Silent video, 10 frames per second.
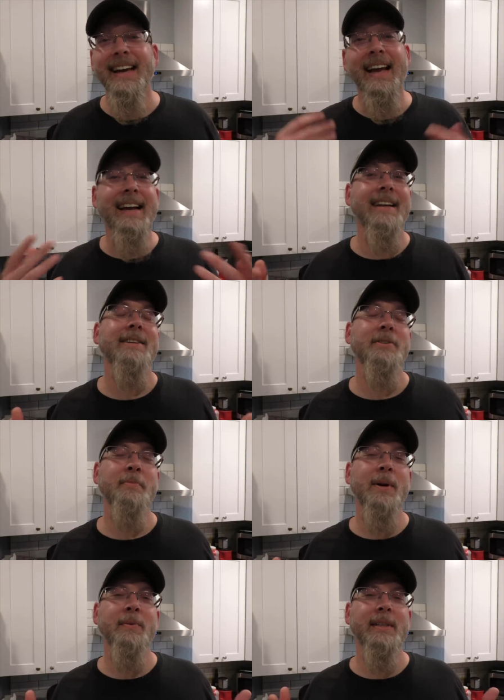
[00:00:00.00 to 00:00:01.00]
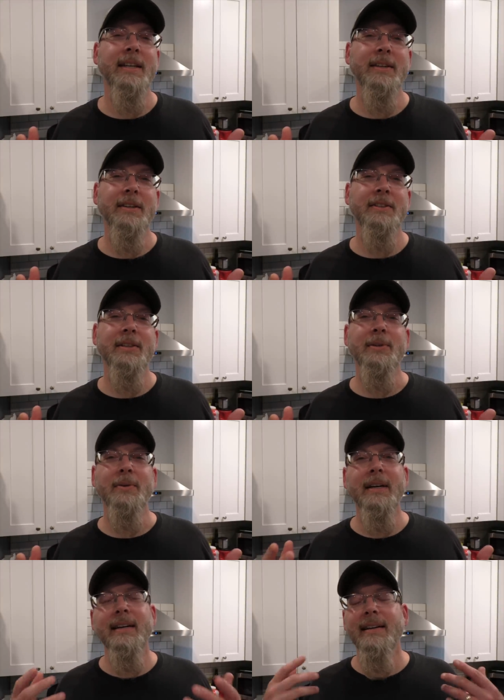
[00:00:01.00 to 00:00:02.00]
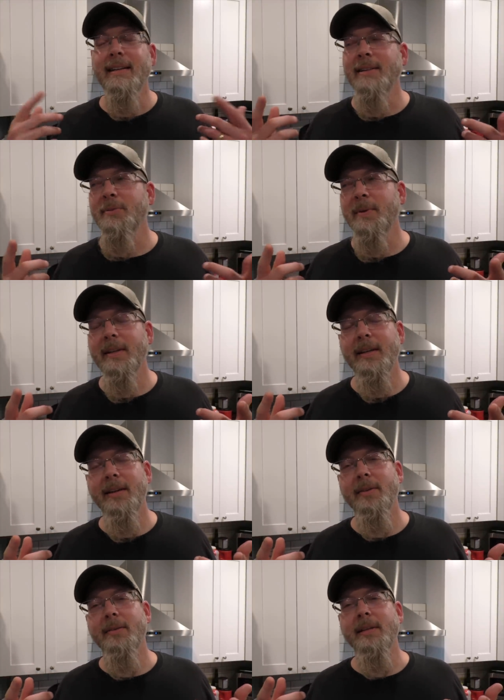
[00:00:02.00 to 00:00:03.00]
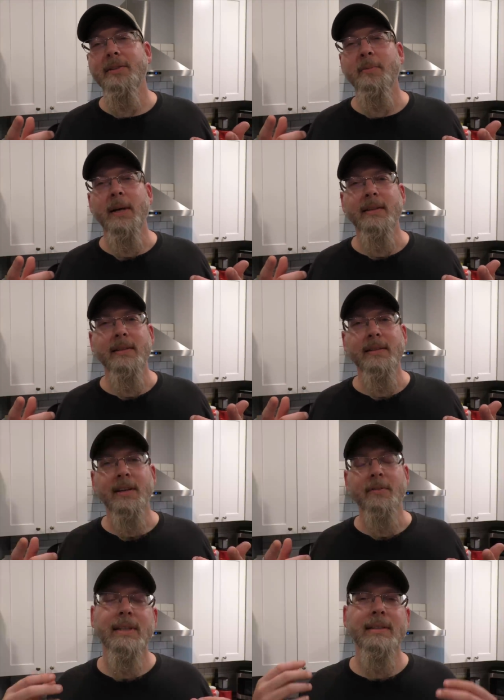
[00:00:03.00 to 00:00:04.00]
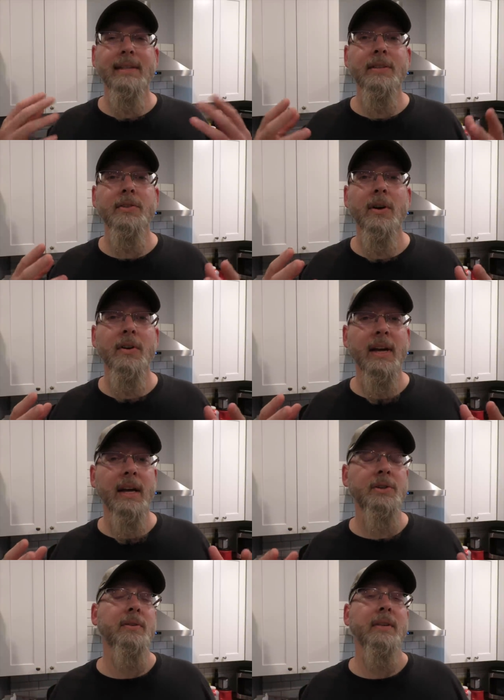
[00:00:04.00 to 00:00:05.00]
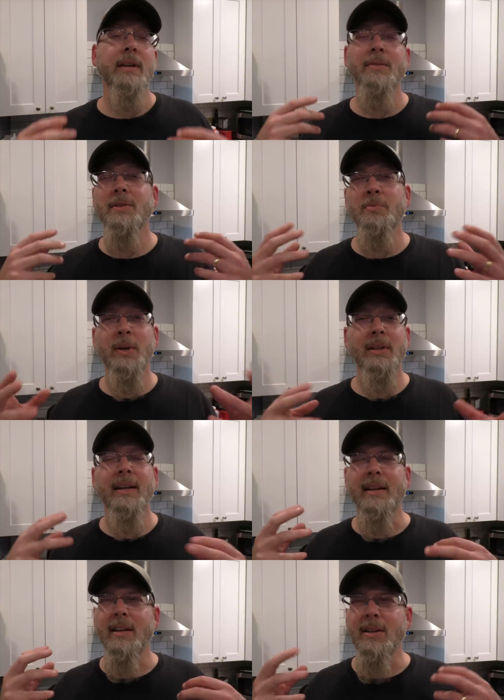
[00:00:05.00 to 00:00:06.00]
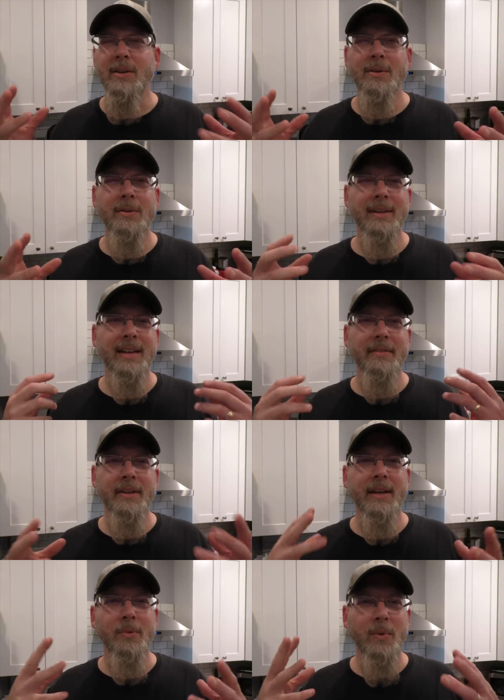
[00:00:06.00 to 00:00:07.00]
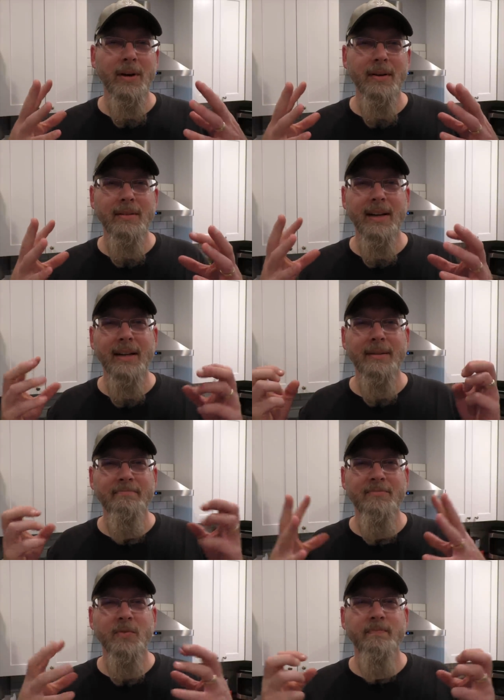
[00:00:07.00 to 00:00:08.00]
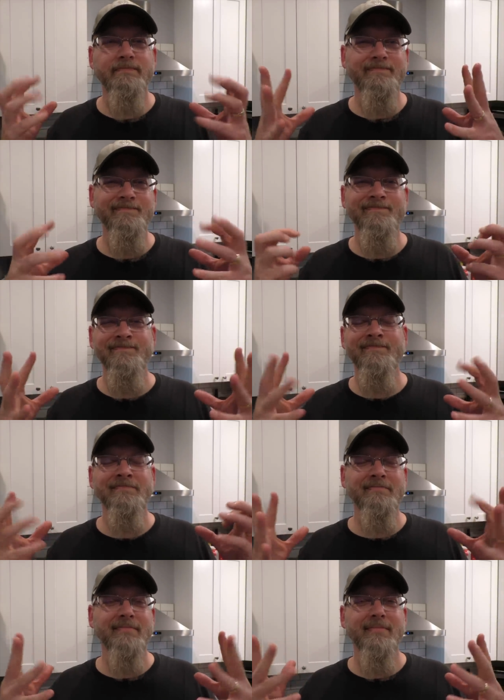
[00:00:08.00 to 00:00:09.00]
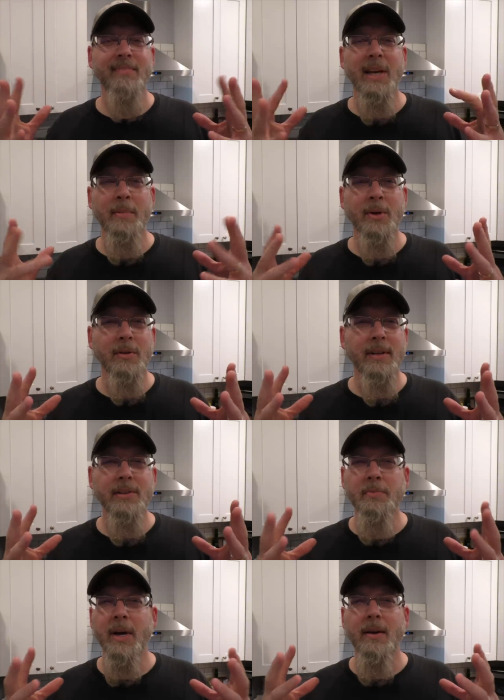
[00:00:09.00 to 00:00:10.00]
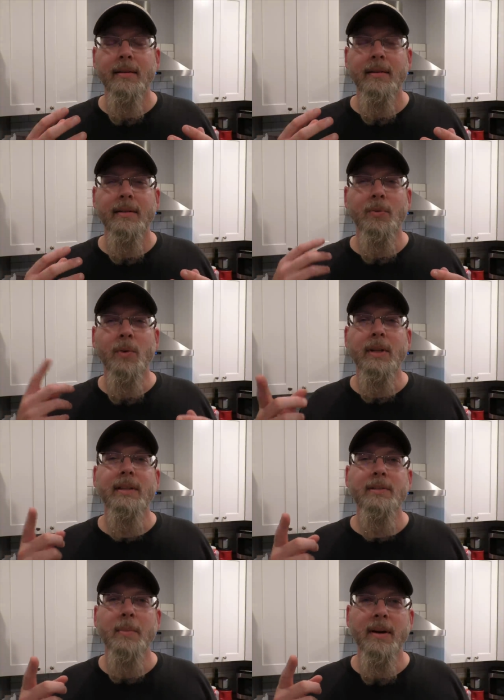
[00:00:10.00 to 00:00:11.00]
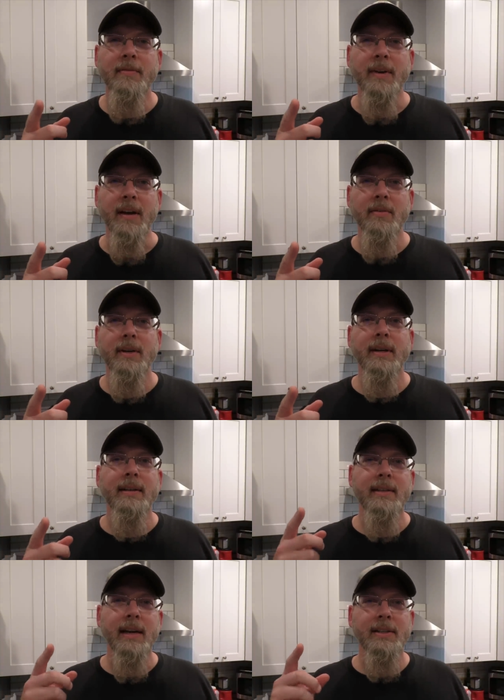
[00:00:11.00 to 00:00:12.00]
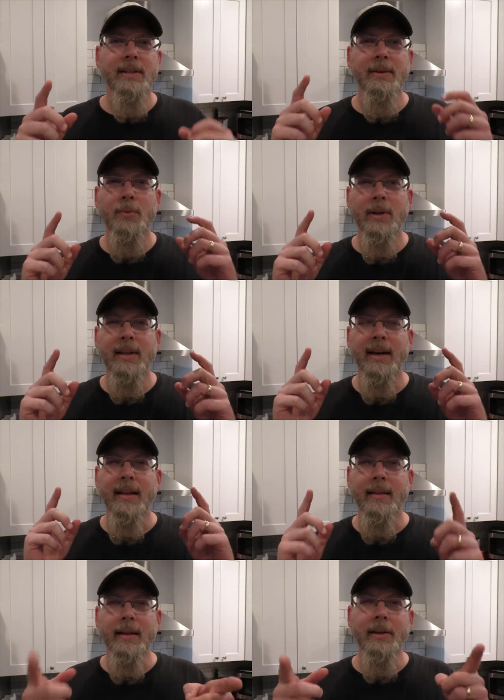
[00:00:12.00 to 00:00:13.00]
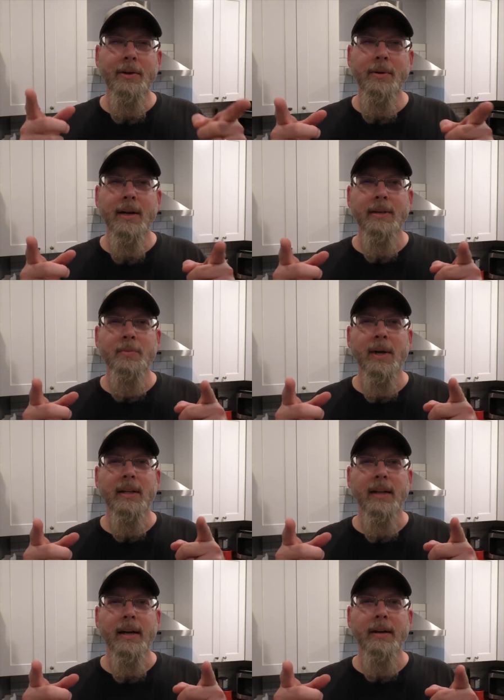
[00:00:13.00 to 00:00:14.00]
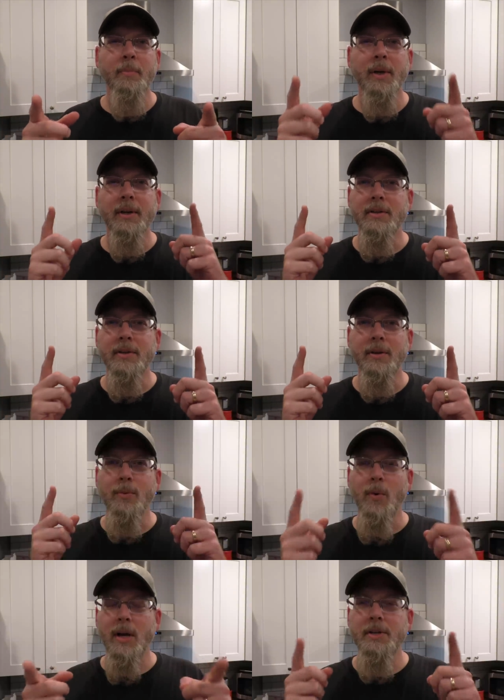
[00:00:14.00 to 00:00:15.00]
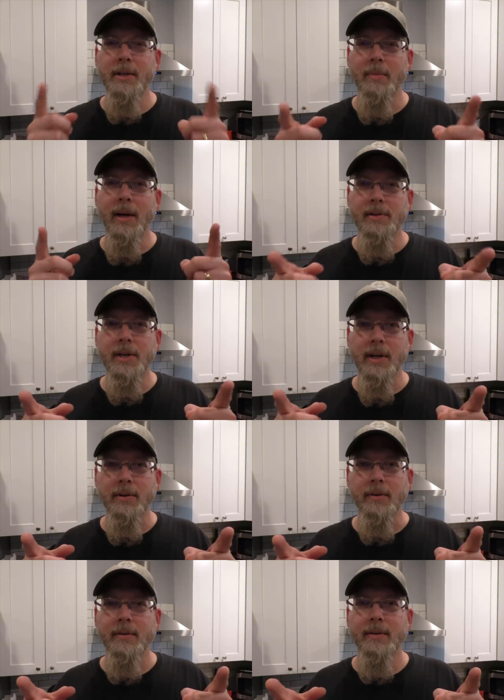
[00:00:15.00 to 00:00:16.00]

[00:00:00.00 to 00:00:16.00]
And I smell really good too. That's one of the other things about this stuff. The scents are all natural. They don't smell like cologne and give you that weird kind of chemical-y smell. The one that's my favorite is actually one that I think you guys might like because you're watching my channel.